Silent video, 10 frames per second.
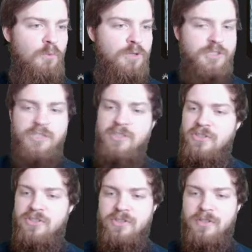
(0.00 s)
which
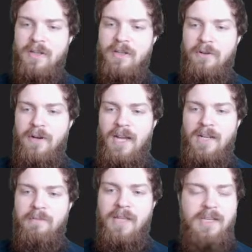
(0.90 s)
is another
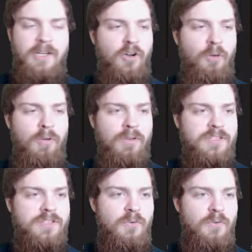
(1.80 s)
item that Nicol
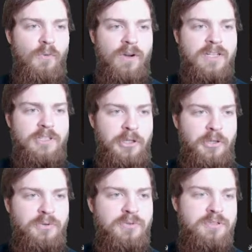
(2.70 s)
Bolas wanted to
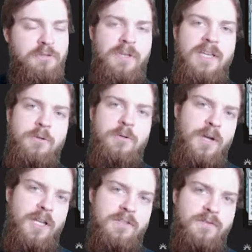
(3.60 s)
use so he could
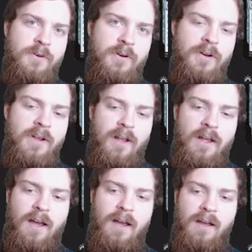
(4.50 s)
transfer
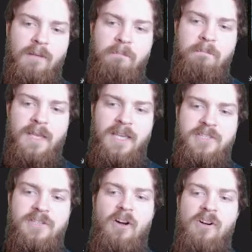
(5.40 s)
his